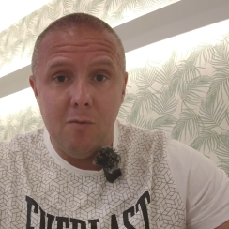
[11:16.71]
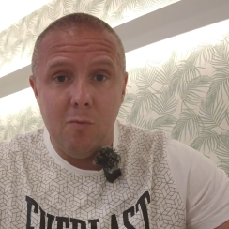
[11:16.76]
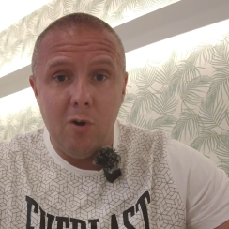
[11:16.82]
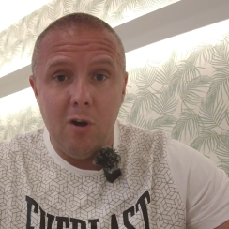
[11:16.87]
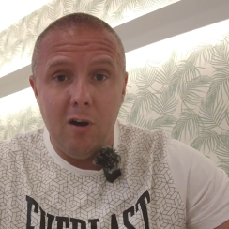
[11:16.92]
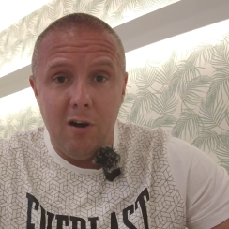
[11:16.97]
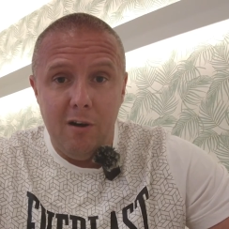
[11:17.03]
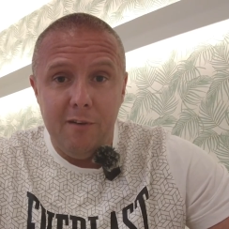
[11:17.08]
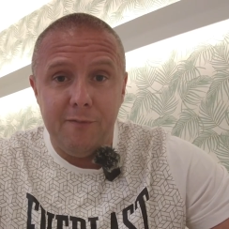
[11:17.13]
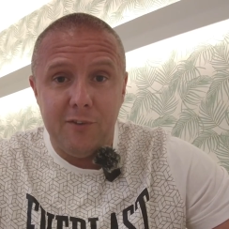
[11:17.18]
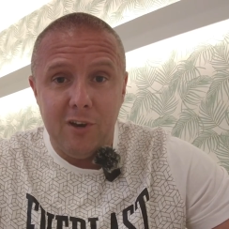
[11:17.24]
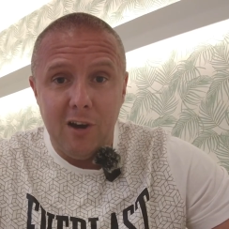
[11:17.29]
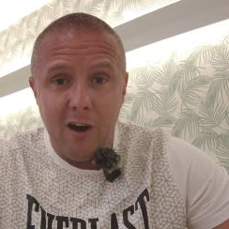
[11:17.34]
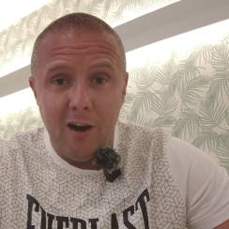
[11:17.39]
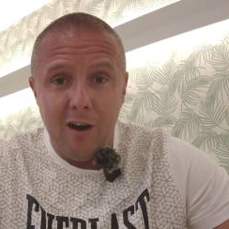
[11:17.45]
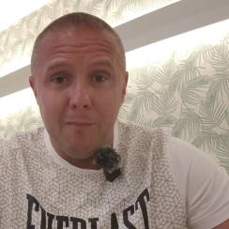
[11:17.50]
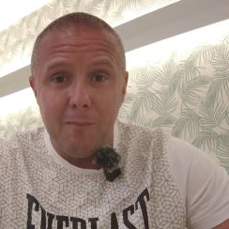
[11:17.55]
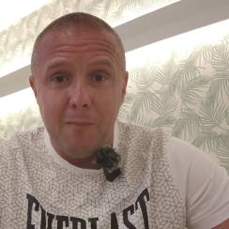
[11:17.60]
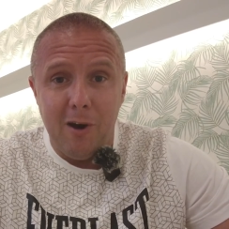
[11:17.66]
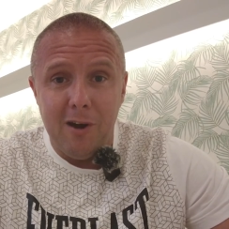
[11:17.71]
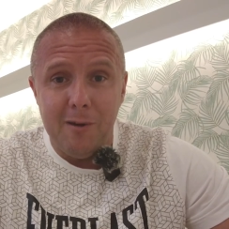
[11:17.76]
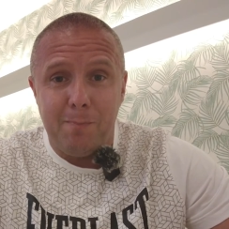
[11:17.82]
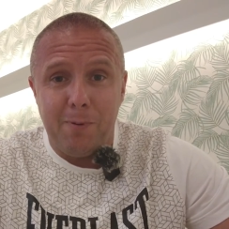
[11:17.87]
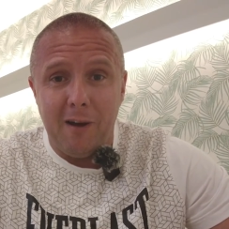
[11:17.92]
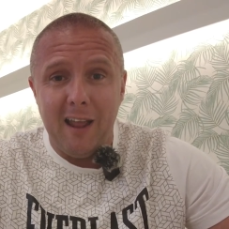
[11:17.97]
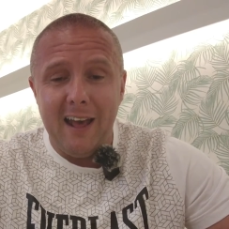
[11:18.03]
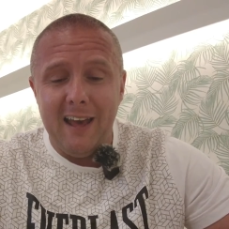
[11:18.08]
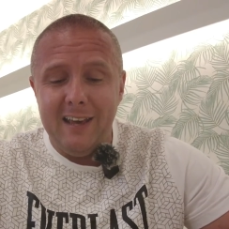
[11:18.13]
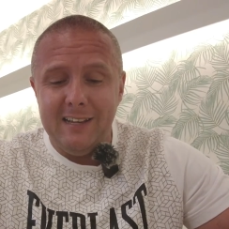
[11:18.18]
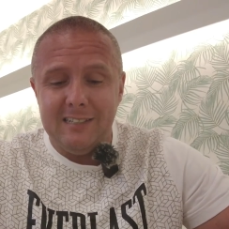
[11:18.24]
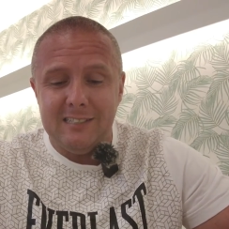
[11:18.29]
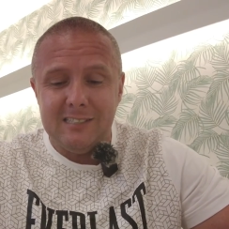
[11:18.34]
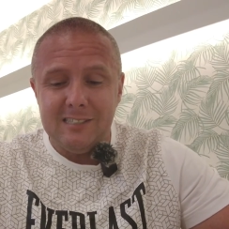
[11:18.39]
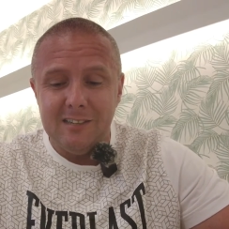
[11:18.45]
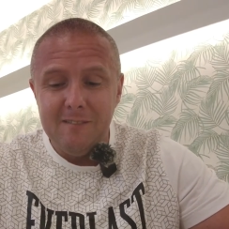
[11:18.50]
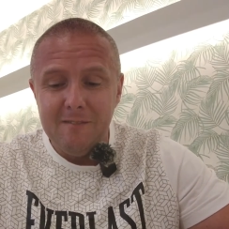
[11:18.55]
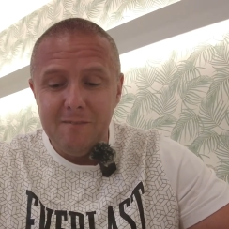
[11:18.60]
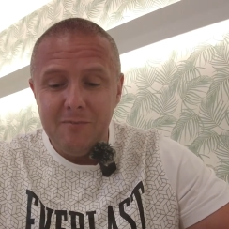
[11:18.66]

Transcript: what I've got on my plate.